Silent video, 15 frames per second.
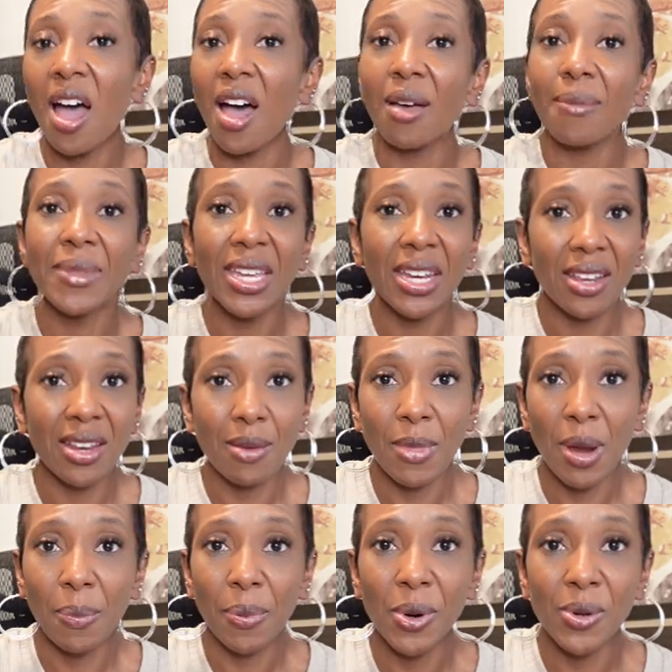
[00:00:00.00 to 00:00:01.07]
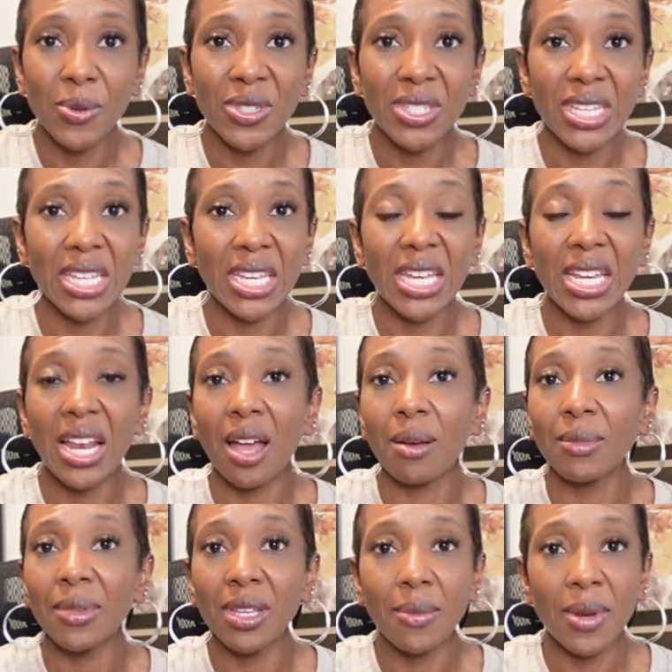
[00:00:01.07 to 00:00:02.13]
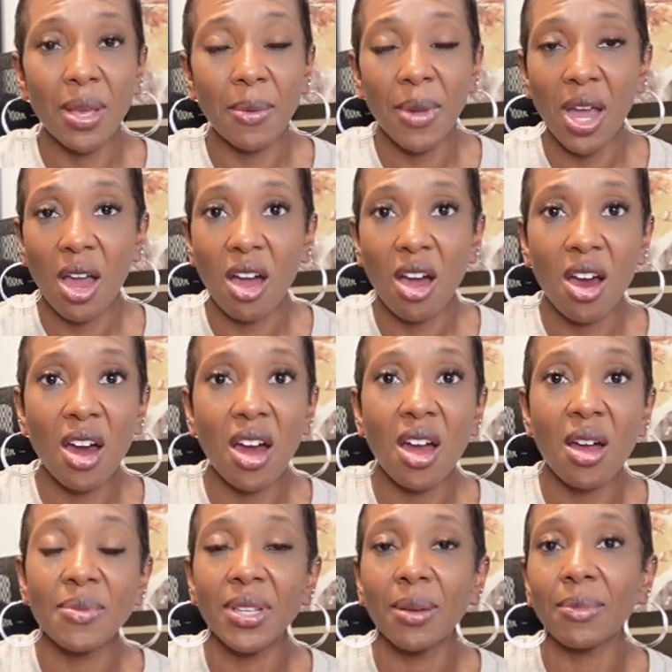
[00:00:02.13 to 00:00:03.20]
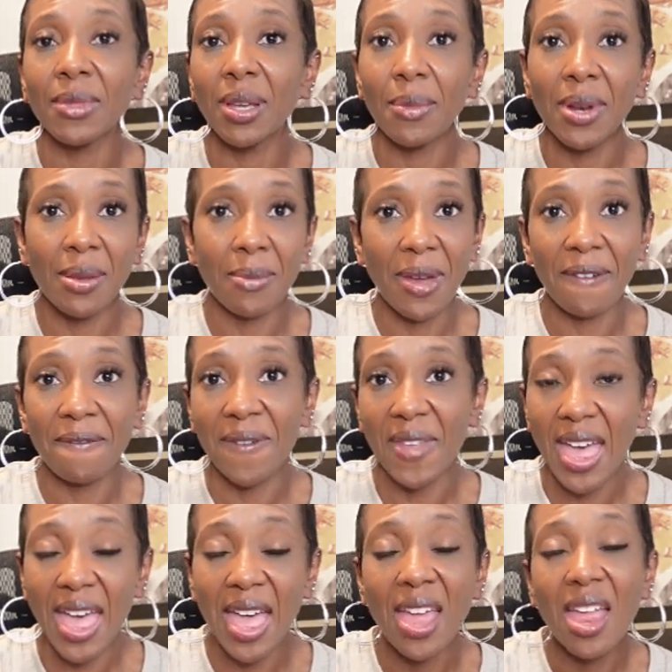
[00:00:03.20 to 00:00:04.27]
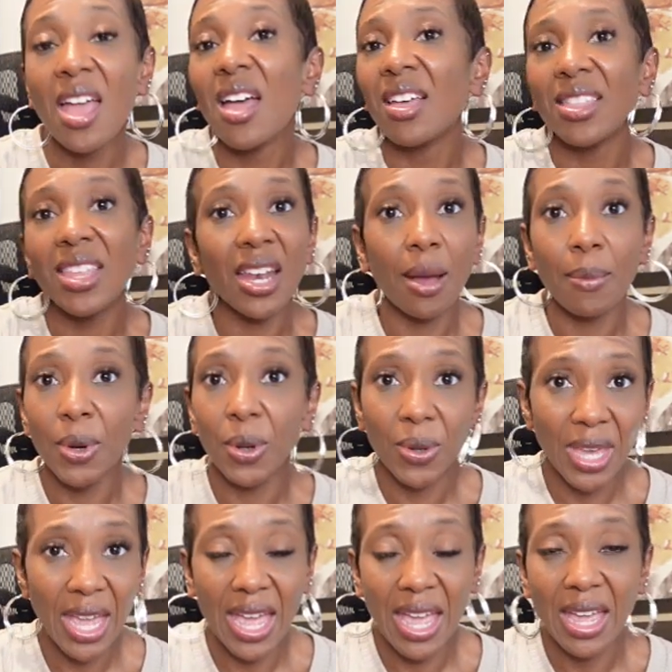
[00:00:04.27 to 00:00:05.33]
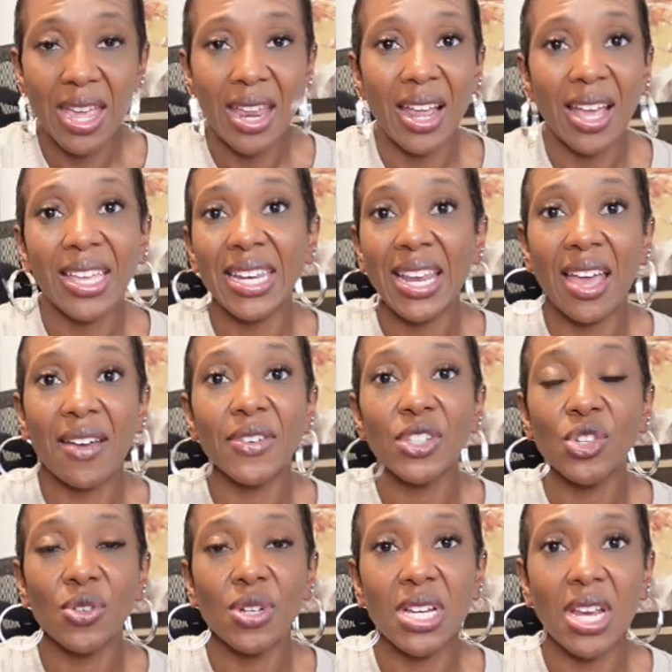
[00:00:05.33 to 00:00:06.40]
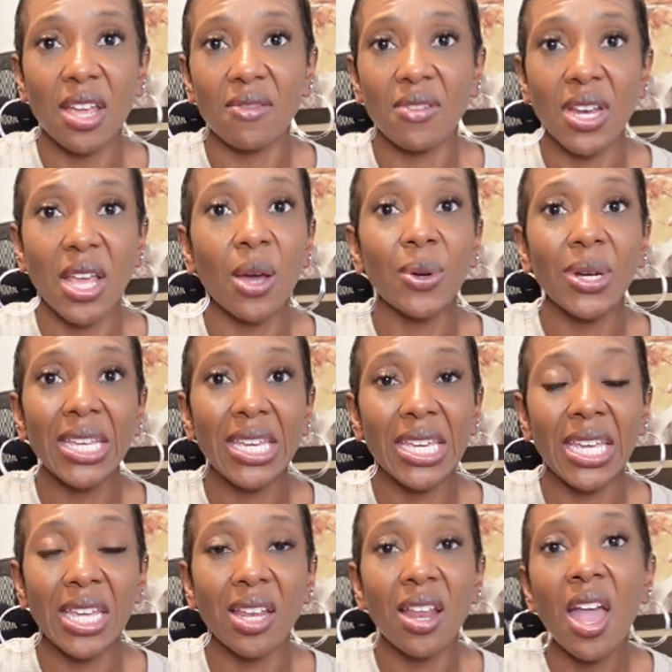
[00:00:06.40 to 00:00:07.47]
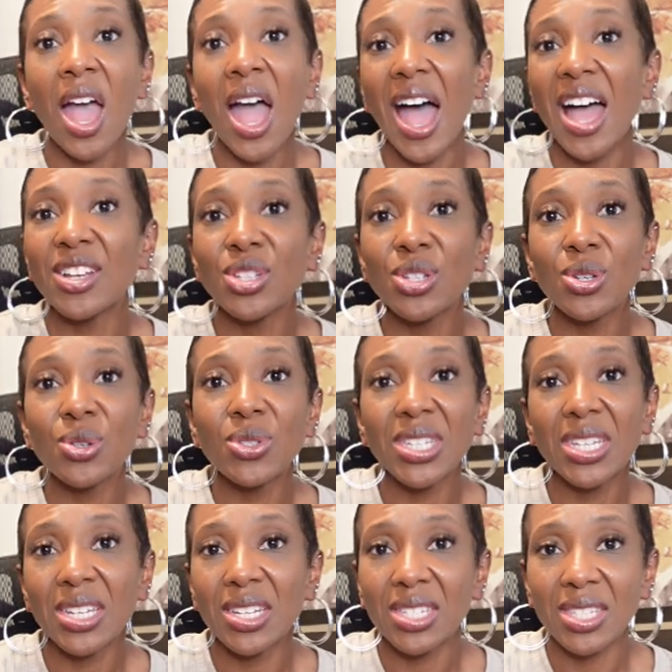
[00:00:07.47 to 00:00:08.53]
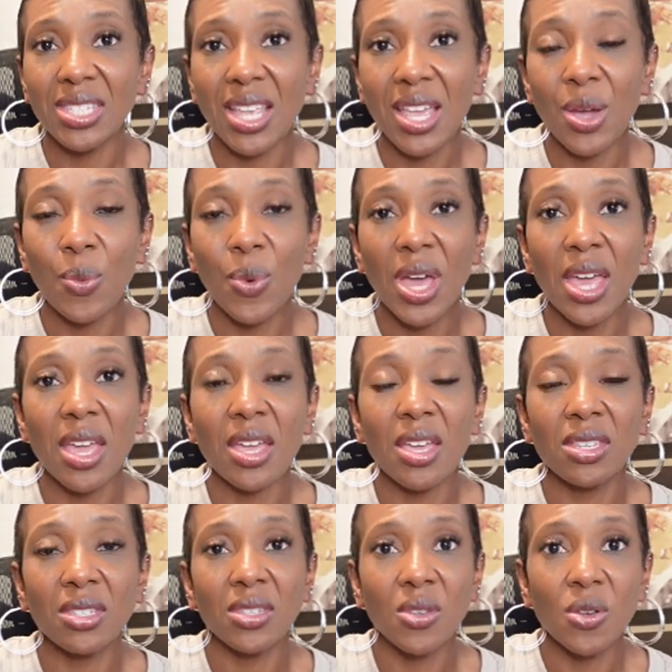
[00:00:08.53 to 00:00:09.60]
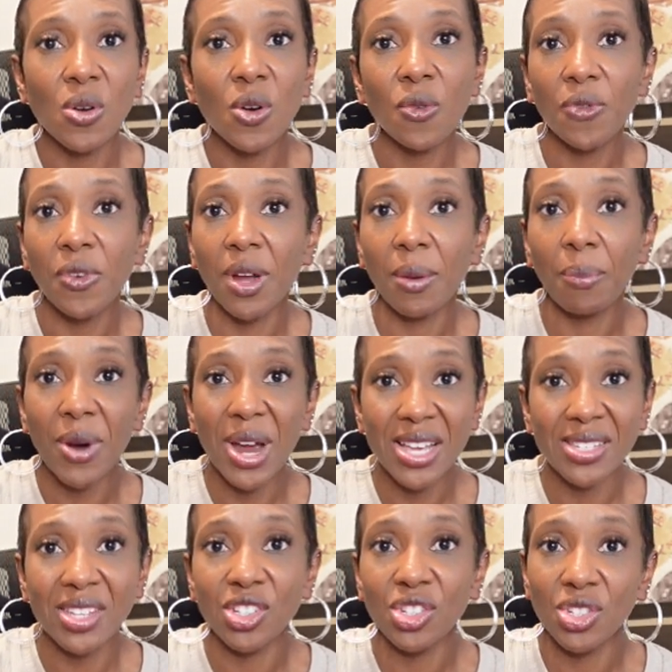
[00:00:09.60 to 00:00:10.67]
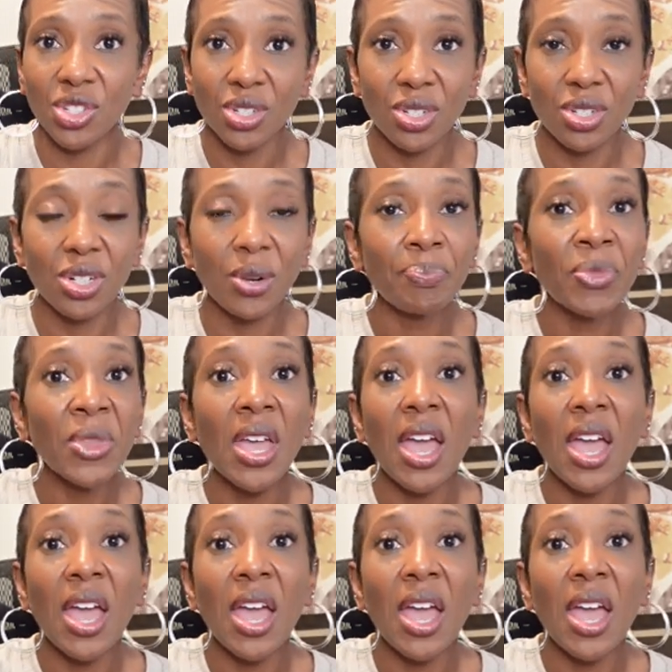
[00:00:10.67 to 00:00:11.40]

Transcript: I'm getting in my protein, I'm limiting my carbs, I'm limiting my fat, then I'm okay. And I can have a treat every now and again. I do tend to stay away still from processed sugar.